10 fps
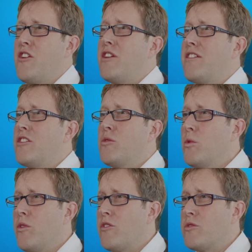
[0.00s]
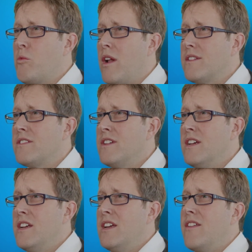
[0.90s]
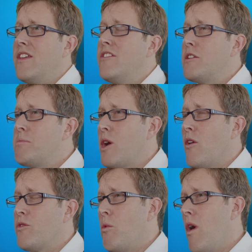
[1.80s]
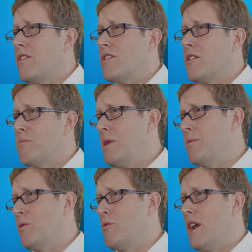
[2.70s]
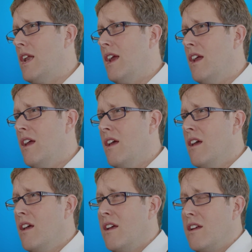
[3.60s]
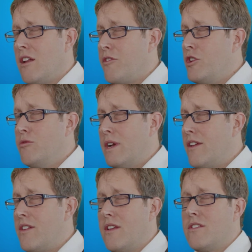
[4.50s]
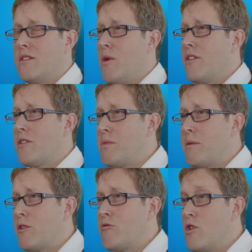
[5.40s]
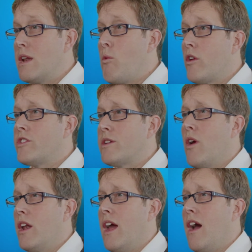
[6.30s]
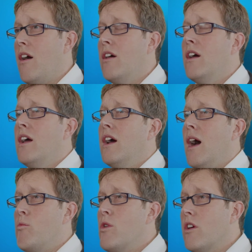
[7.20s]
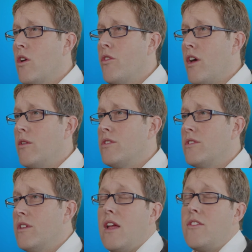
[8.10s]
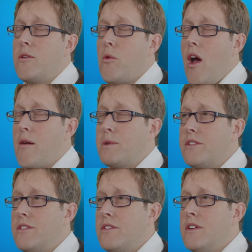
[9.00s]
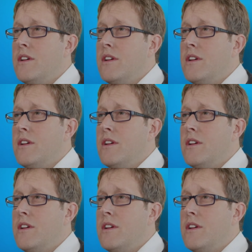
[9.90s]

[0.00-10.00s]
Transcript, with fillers: You don't need to do all those at once. It's easy to pick off the ones that people really, you know, the new releases, the ones that people are really watching right now, and work on those and see what happens.